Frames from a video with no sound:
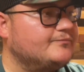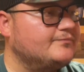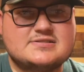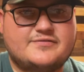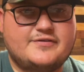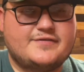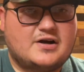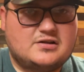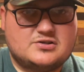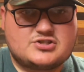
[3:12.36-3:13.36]
As if you
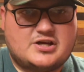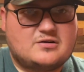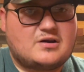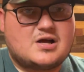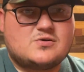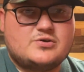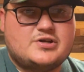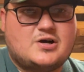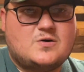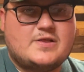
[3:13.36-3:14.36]
follow the channel long, you
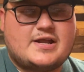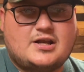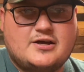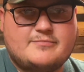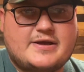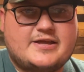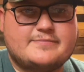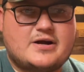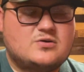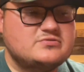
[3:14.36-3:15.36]
know that I love making
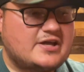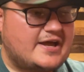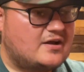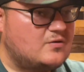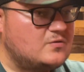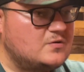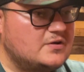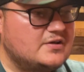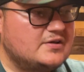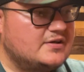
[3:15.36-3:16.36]
my own tackle.
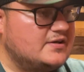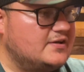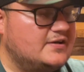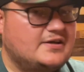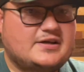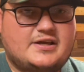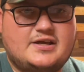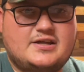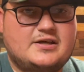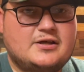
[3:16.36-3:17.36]

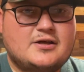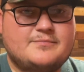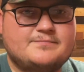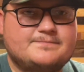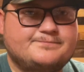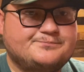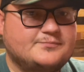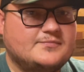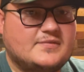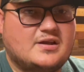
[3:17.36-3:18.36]
And I
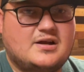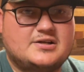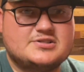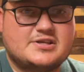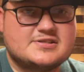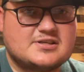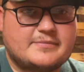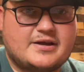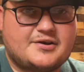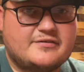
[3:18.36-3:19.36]
just get something
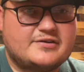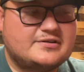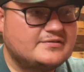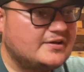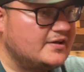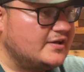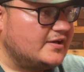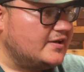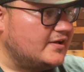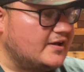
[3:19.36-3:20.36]
out of it.
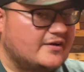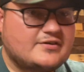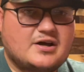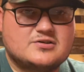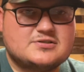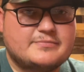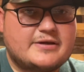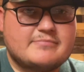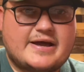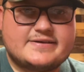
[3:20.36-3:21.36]
I've caught some
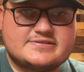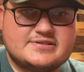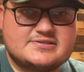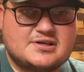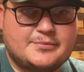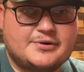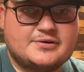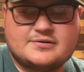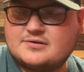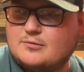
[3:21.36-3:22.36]
big bass this summer
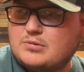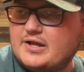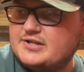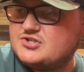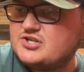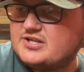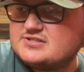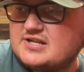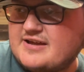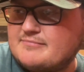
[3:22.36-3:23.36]
on bladed jigs
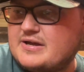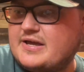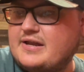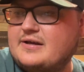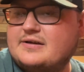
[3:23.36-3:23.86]
that I've made.